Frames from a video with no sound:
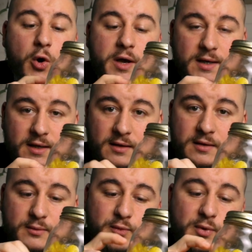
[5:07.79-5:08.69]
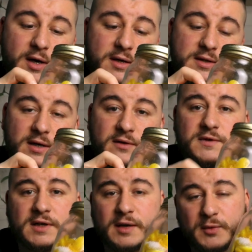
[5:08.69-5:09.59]
oily part of
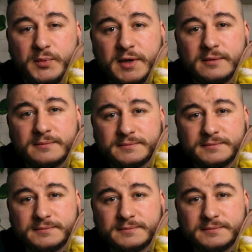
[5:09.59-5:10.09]
the lemon peel.